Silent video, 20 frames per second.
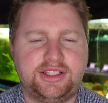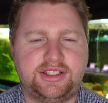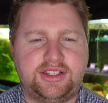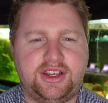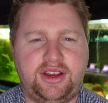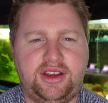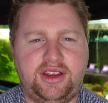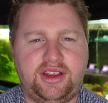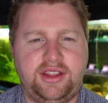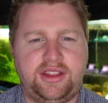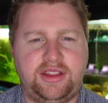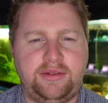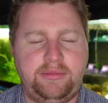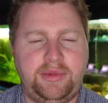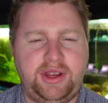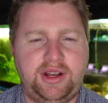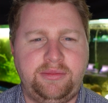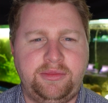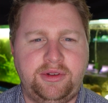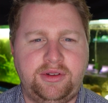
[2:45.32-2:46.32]
so the
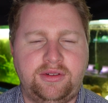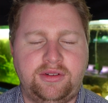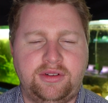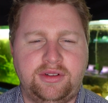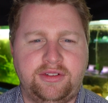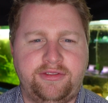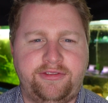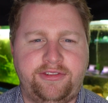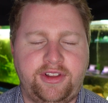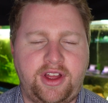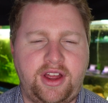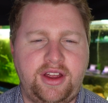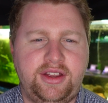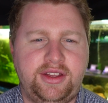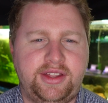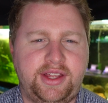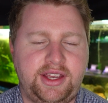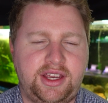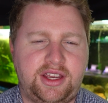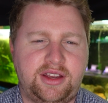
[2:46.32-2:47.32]
minimal flow
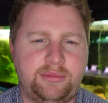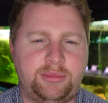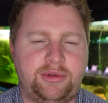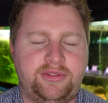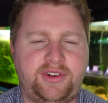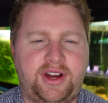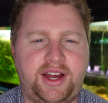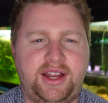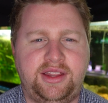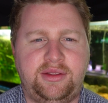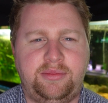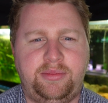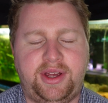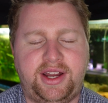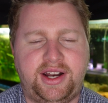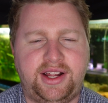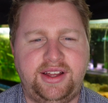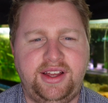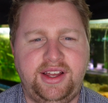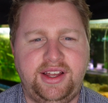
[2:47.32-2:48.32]
that you can provide the
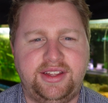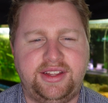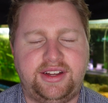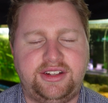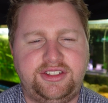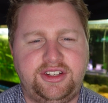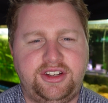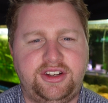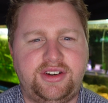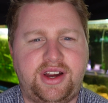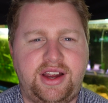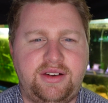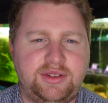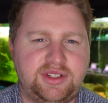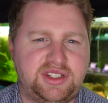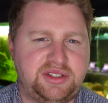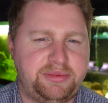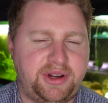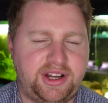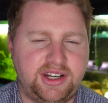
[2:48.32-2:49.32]
better. They'll do great
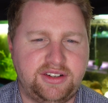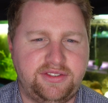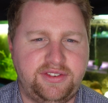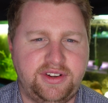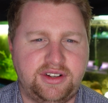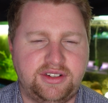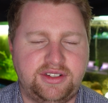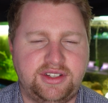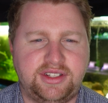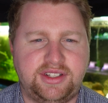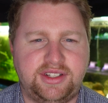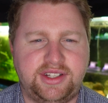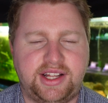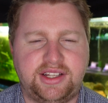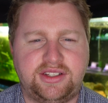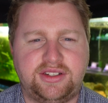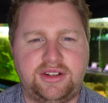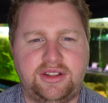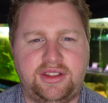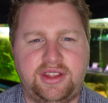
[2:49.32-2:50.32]
with sponge filters and
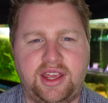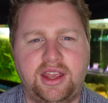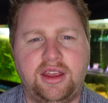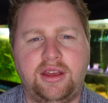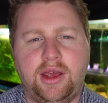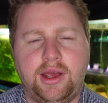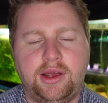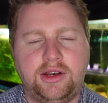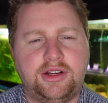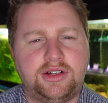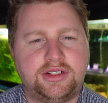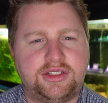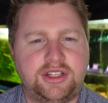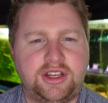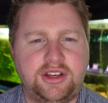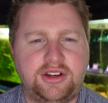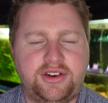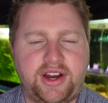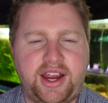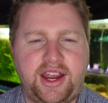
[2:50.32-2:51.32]
that sort of thing, not
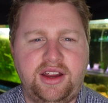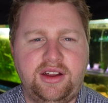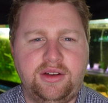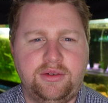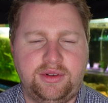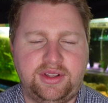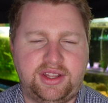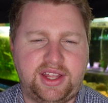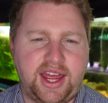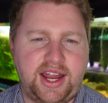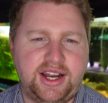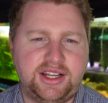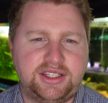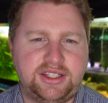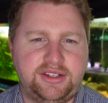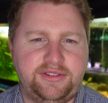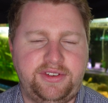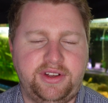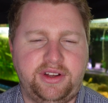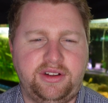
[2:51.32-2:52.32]
so great with
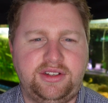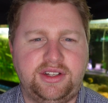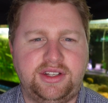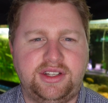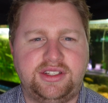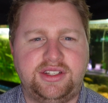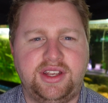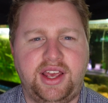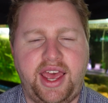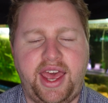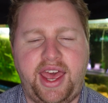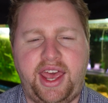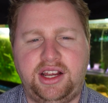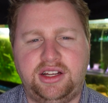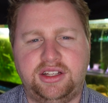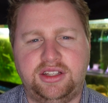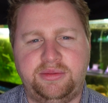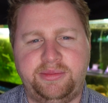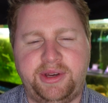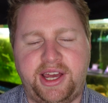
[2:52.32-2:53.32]
canister filters,
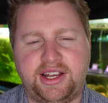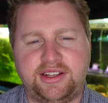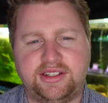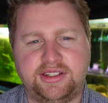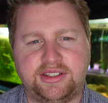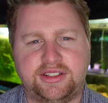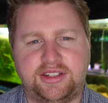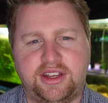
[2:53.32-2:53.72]
hang on the backs and